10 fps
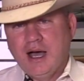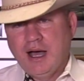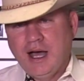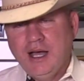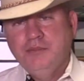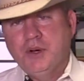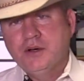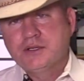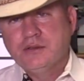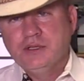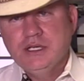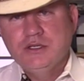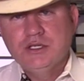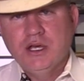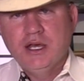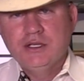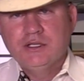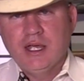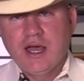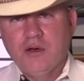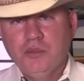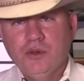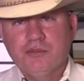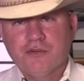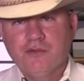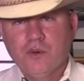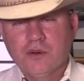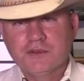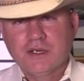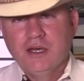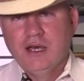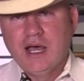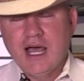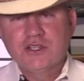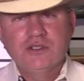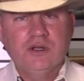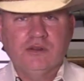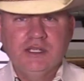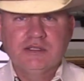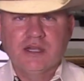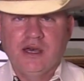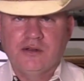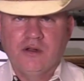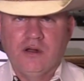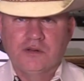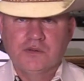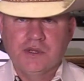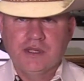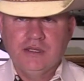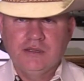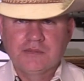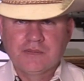I personally judge how a bullet performs, I shoot at least 100 hogs with it.